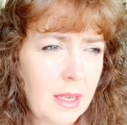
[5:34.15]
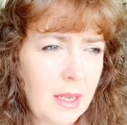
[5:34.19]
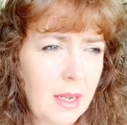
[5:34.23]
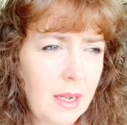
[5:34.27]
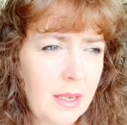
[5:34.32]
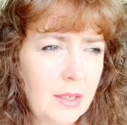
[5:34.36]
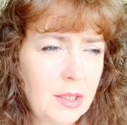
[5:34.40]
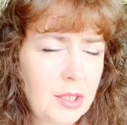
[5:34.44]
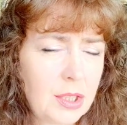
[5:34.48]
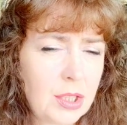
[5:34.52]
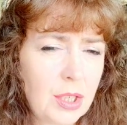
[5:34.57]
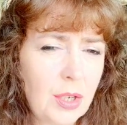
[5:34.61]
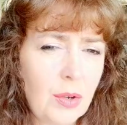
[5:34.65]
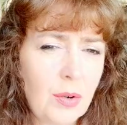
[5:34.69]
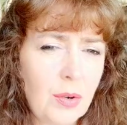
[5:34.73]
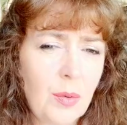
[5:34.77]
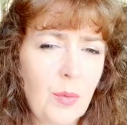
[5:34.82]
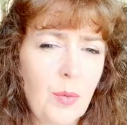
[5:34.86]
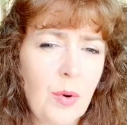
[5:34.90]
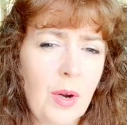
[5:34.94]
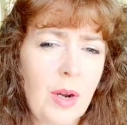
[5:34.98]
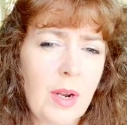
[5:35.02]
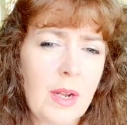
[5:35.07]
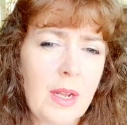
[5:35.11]
I used to go to
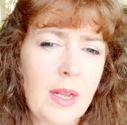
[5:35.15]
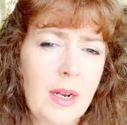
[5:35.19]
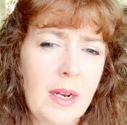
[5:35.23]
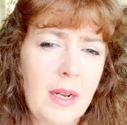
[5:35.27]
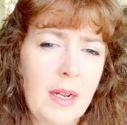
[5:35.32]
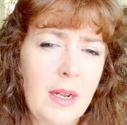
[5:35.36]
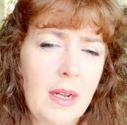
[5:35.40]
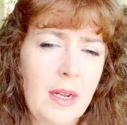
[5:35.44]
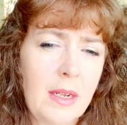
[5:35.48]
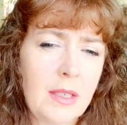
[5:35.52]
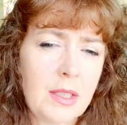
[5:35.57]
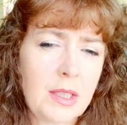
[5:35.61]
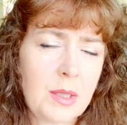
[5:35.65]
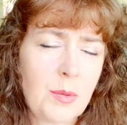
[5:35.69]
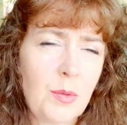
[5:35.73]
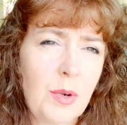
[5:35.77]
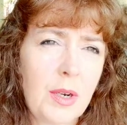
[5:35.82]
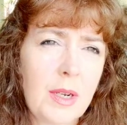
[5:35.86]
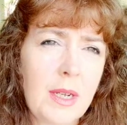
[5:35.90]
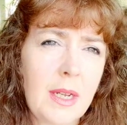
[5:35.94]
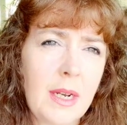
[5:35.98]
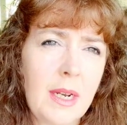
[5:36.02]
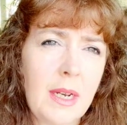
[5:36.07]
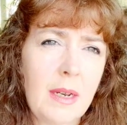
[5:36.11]
work, and I used to
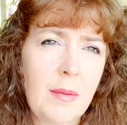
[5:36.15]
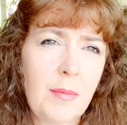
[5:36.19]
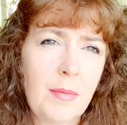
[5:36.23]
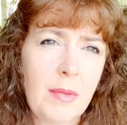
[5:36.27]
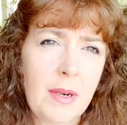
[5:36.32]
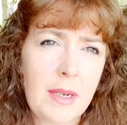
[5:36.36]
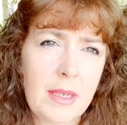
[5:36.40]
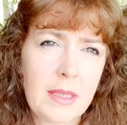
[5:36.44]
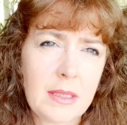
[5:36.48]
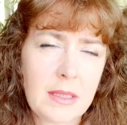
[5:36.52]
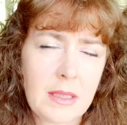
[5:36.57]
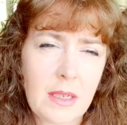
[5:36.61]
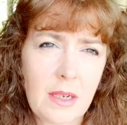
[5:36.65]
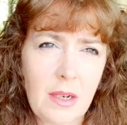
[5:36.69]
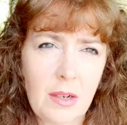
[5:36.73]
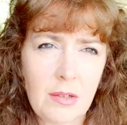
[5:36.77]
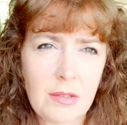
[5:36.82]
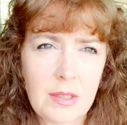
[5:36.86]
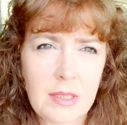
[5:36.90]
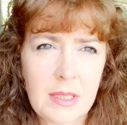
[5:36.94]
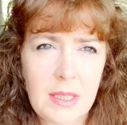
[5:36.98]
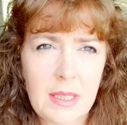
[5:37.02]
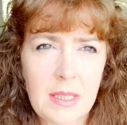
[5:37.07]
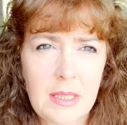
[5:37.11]
work in Limerick. It's a close
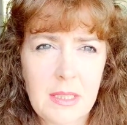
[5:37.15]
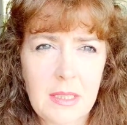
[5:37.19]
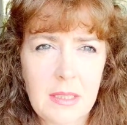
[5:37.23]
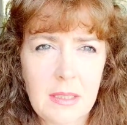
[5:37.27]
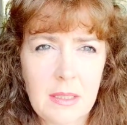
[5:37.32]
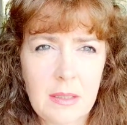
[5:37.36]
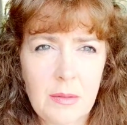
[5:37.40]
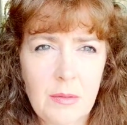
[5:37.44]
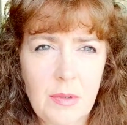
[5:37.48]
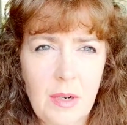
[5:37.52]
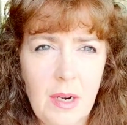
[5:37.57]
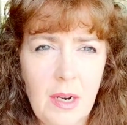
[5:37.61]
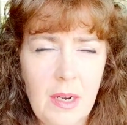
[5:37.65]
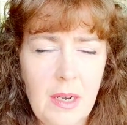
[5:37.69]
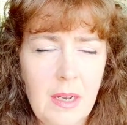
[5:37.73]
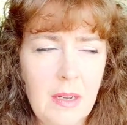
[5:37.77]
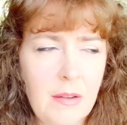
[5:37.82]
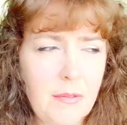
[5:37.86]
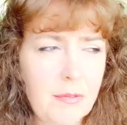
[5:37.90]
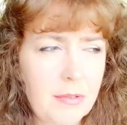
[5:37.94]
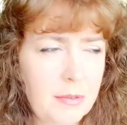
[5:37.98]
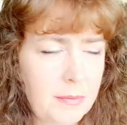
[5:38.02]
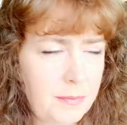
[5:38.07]
city to where I live.